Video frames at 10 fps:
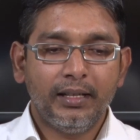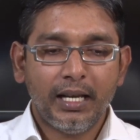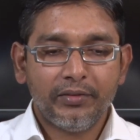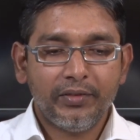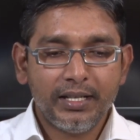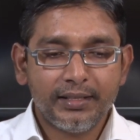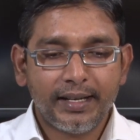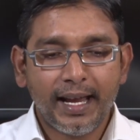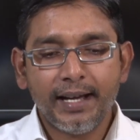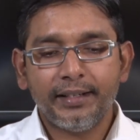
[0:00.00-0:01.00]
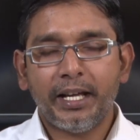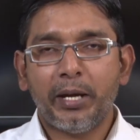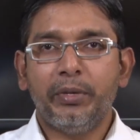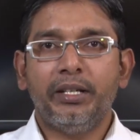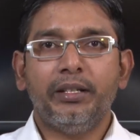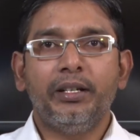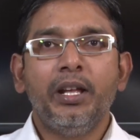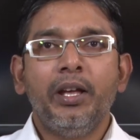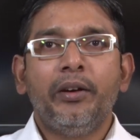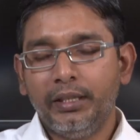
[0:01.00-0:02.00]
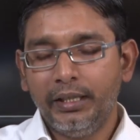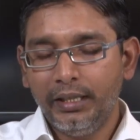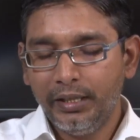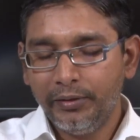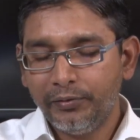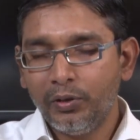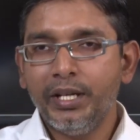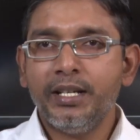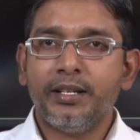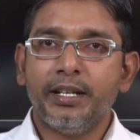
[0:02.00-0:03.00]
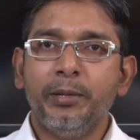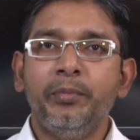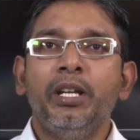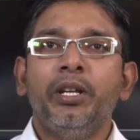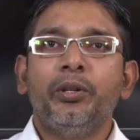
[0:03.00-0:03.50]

Likewise, drag diameter. In a flowing stream,